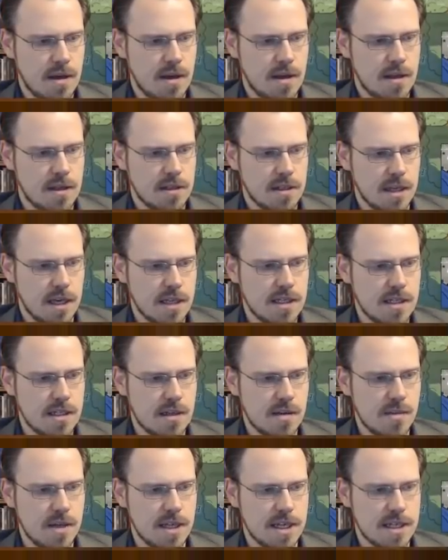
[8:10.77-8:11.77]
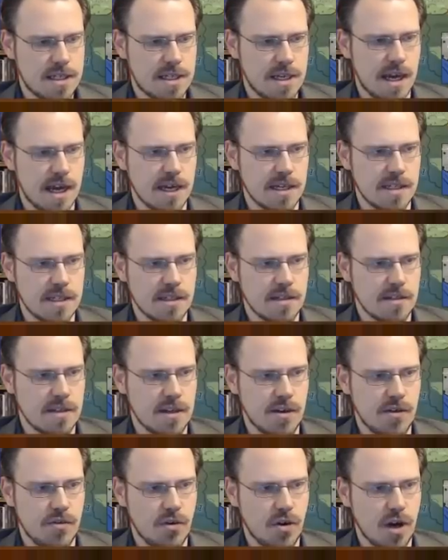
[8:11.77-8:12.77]
So I guess it's going to be this guy, because he was
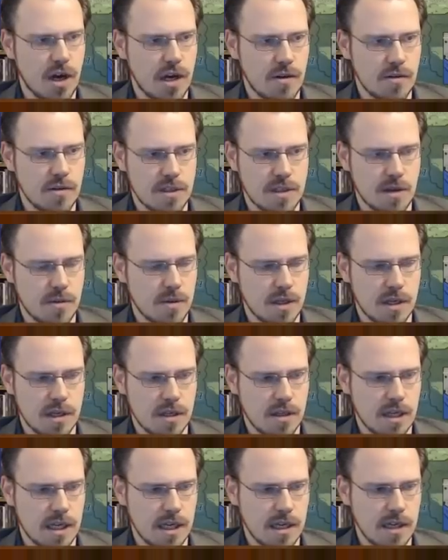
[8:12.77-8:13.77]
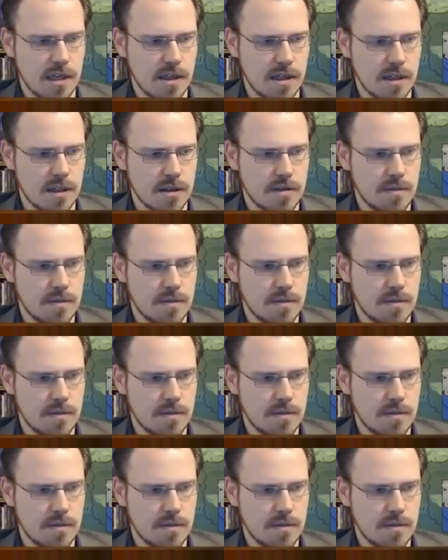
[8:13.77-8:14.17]
going to draw out some of the, like, killing.